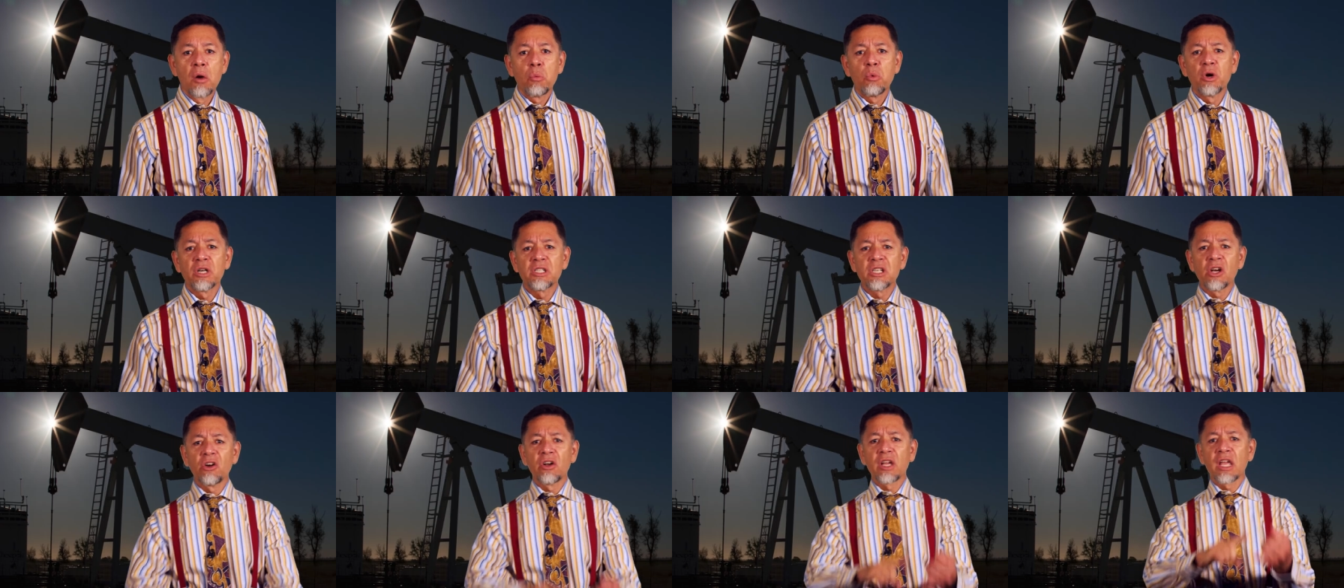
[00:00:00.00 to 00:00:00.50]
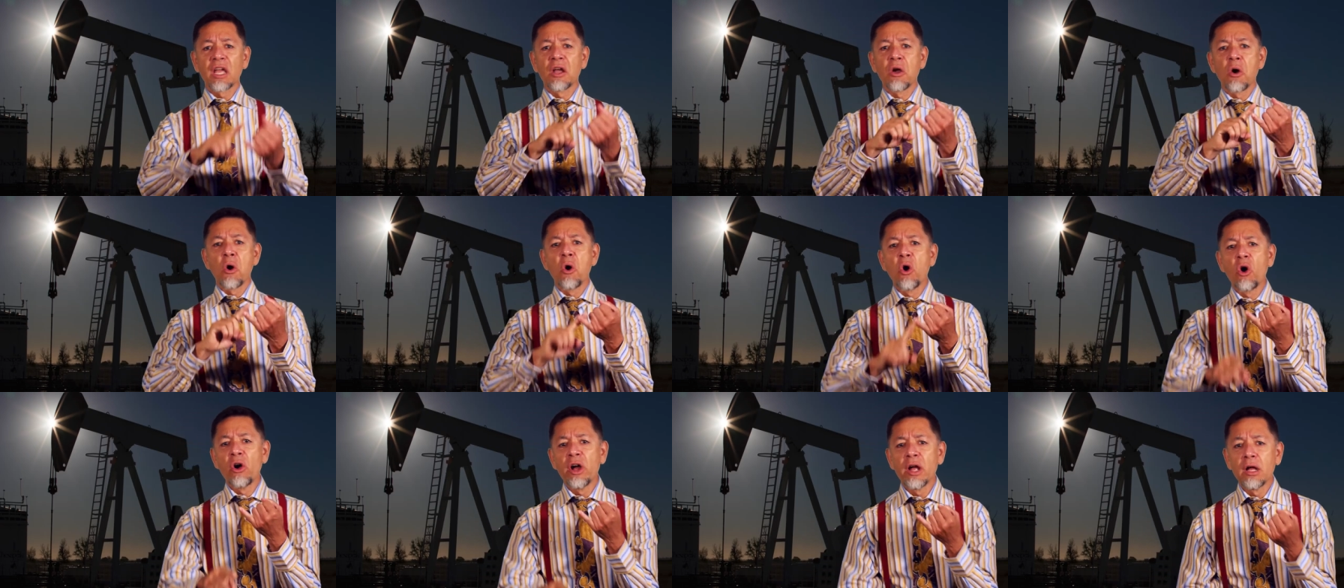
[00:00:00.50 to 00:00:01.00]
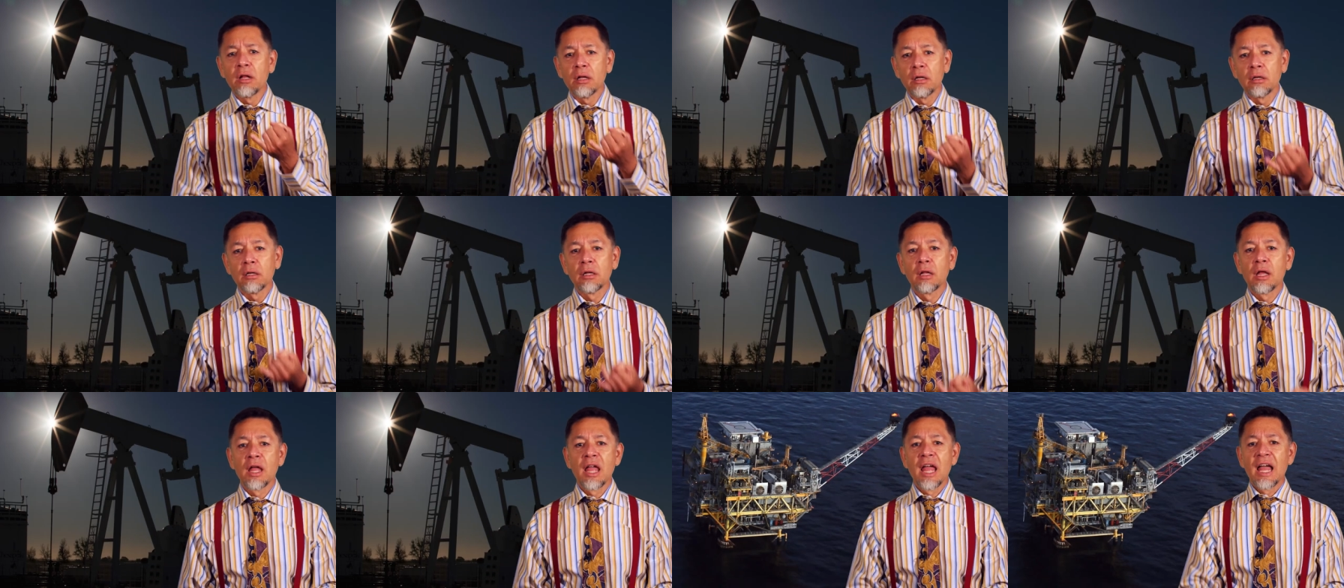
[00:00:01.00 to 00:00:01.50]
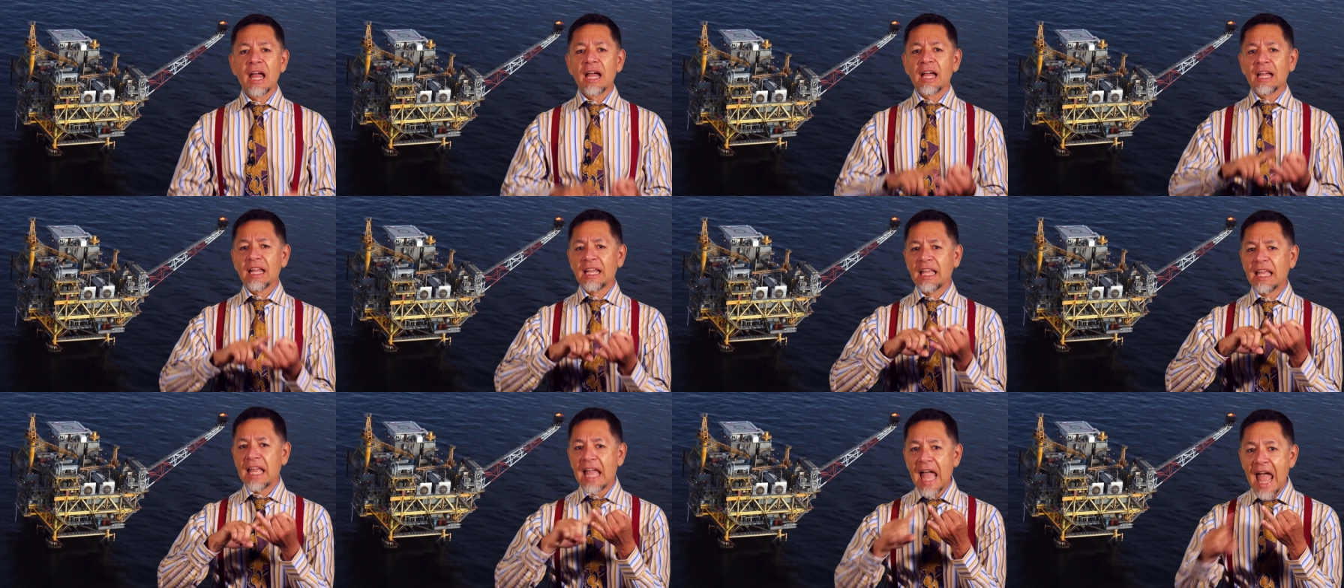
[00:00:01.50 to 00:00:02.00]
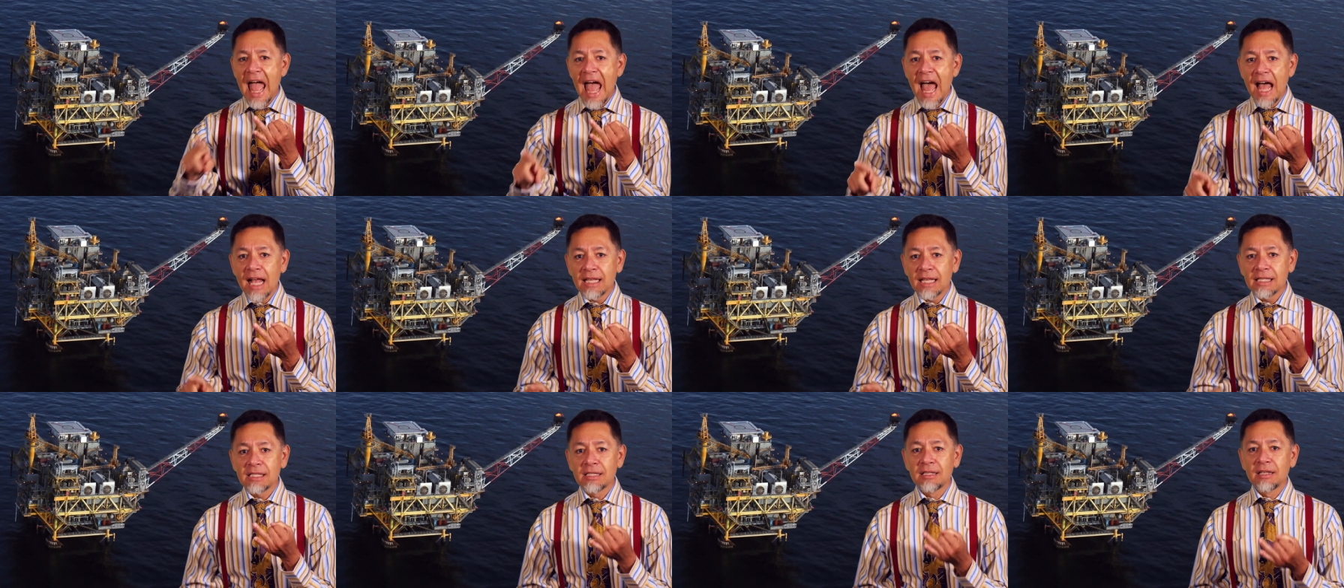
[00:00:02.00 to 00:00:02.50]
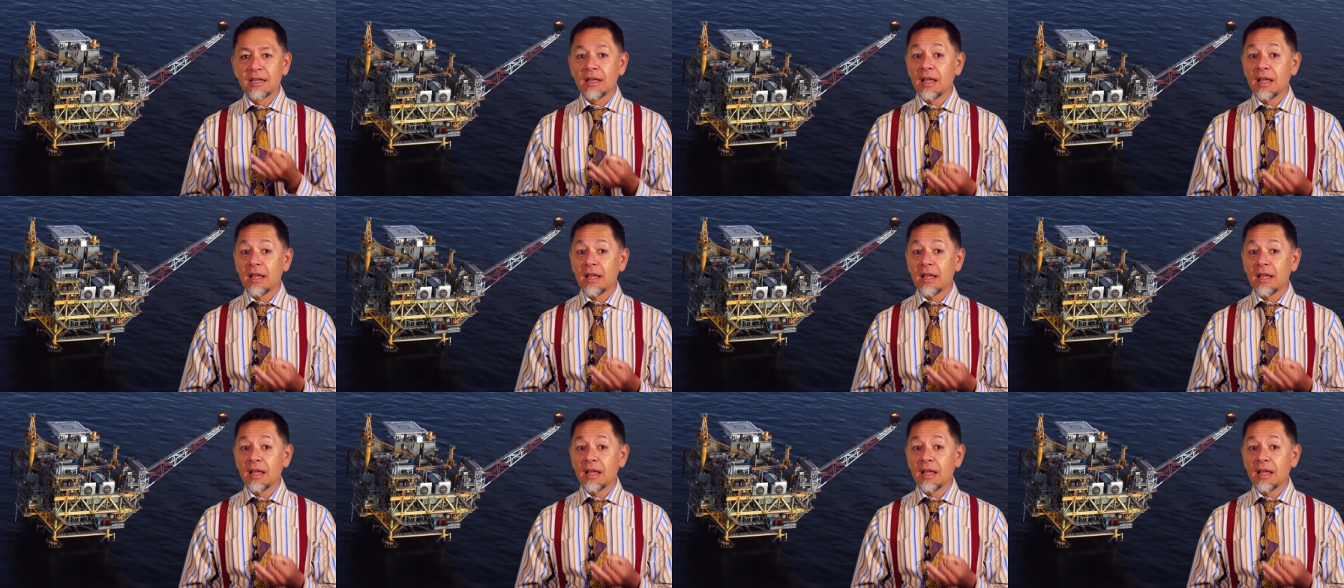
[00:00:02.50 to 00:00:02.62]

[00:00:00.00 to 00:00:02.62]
We're talking oil, gas,